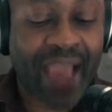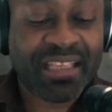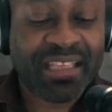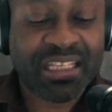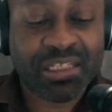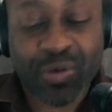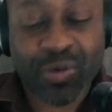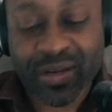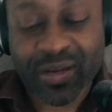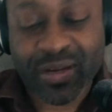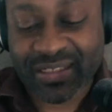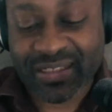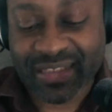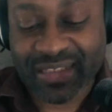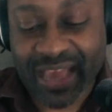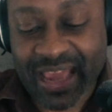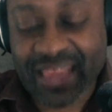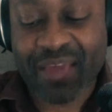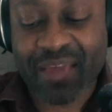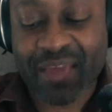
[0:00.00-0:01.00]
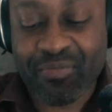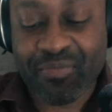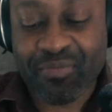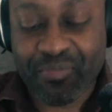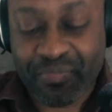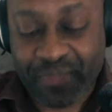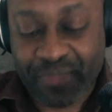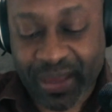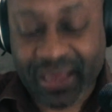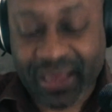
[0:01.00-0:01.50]
I just want to say
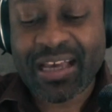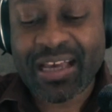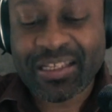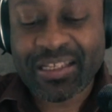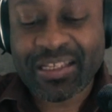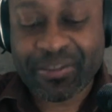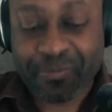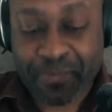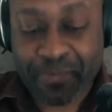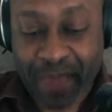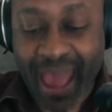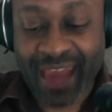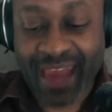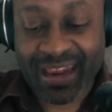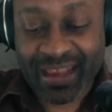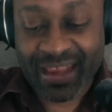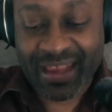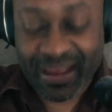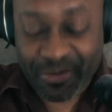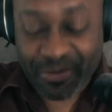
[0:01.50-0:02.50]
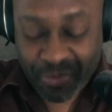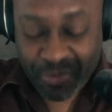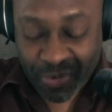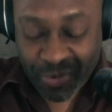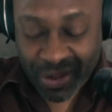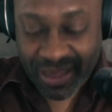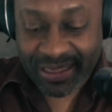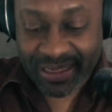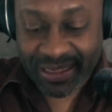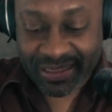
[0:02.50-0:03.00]
that because Matt
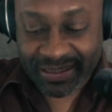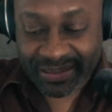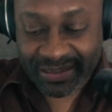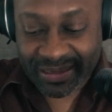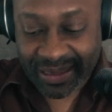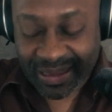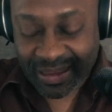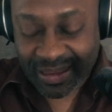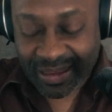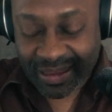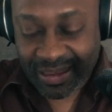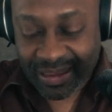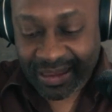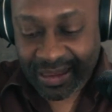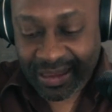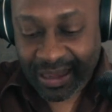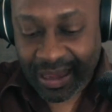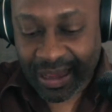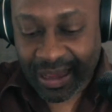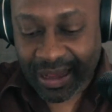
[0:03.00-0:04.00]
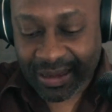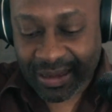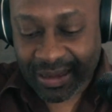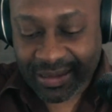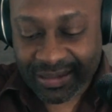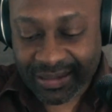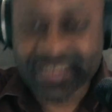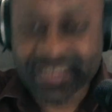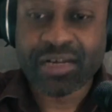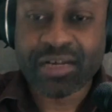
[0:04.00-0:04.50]
was
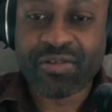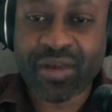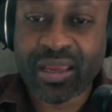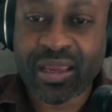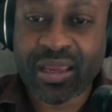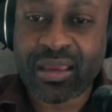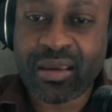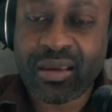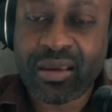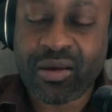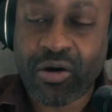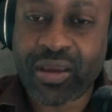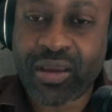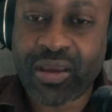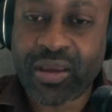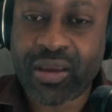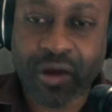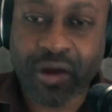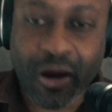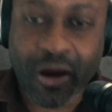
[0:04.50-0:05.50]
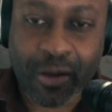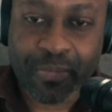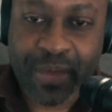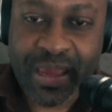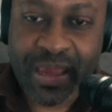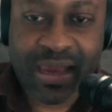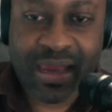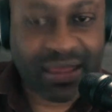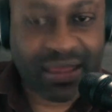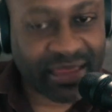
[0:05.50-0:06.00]
considering going to
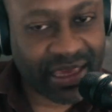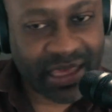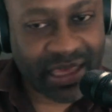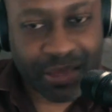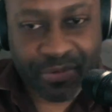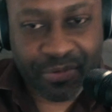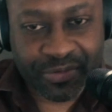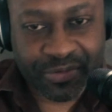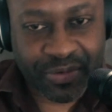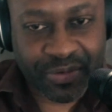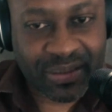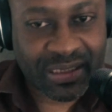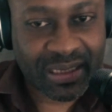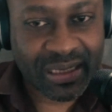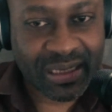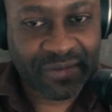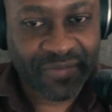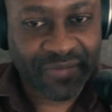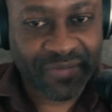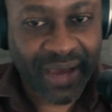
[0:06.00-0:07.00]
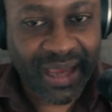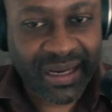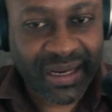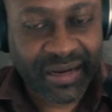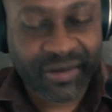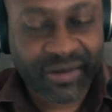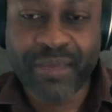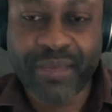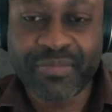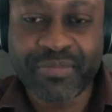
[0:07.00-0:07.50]
RP, I think he was recently
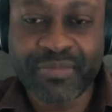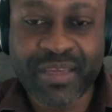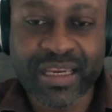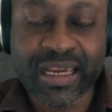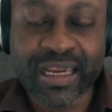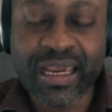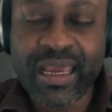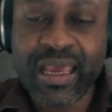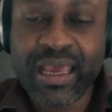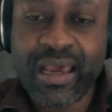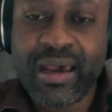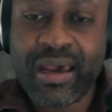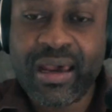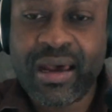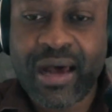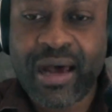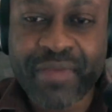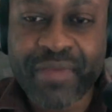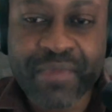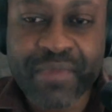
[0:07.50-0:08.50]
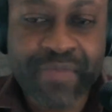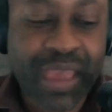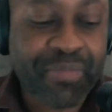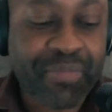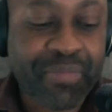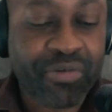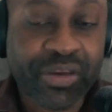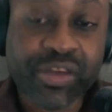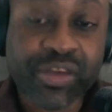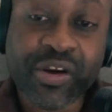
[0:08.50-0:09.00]
invited or something. He
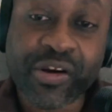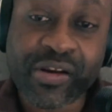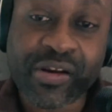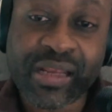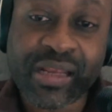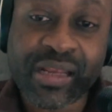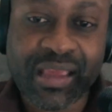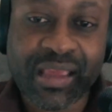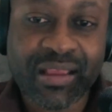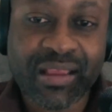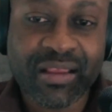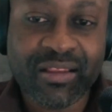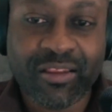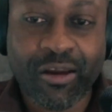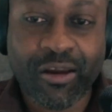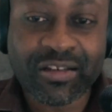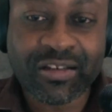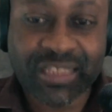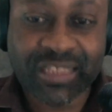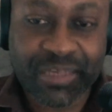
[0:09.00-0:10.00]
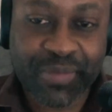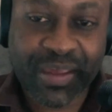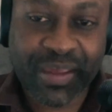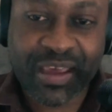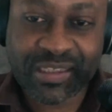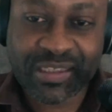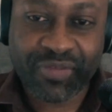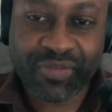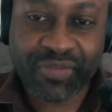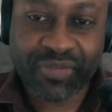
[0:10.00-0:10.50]
may be returning largely
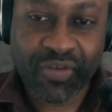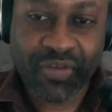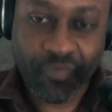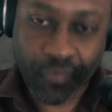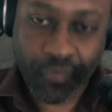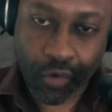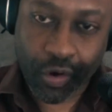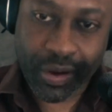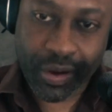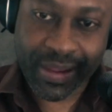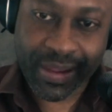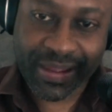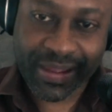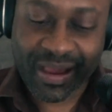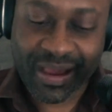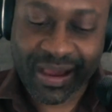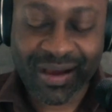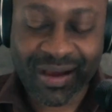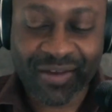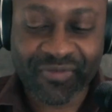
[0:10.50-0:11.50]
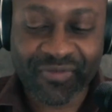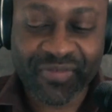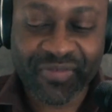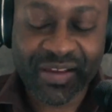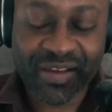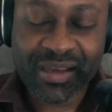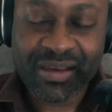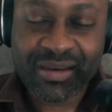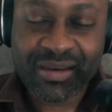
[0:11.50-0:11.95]
because of the void of